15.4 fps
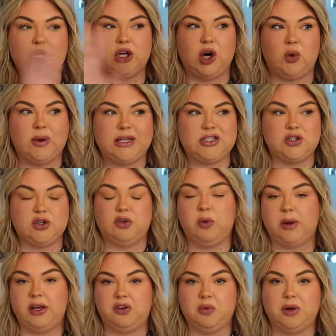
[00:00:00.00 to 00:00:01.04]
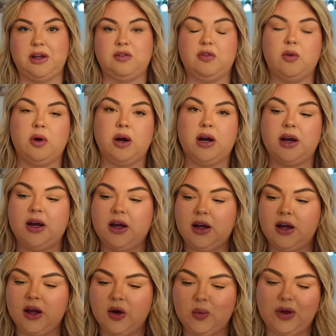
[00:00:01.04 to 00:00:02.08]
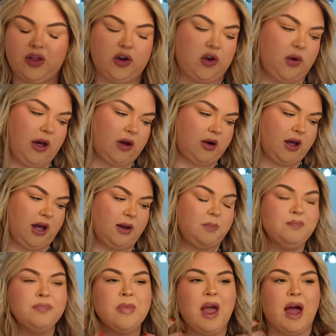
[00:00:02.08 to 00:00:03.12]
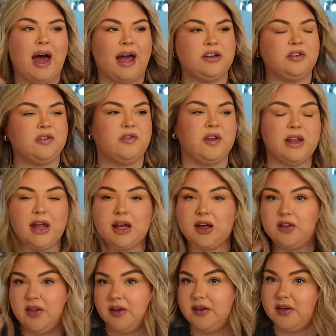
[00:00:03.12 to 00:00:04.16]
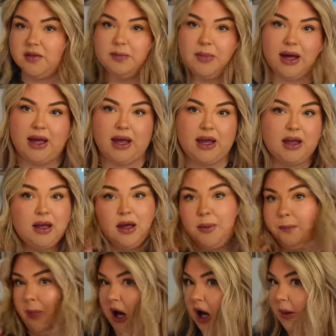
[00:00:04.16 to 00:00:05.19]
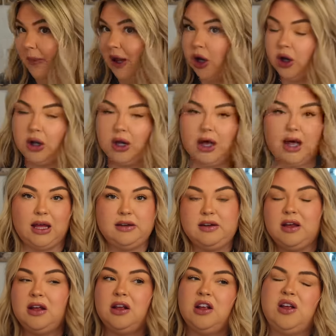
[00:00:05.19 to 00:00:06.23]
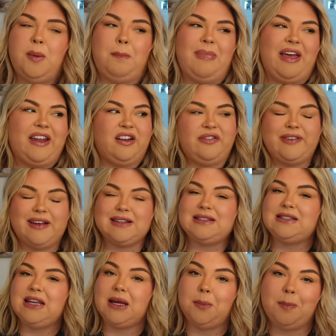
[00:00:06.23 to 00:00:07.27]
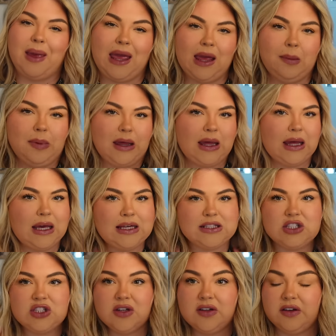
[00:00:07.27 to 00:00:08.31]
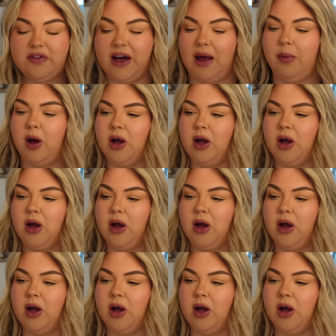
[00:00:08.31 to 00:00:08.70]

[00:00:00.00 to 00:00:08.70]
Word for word: Go into 2024 with a new haircut. I just feel like this is my mom haircut, manifesting baby. It's just a vibe.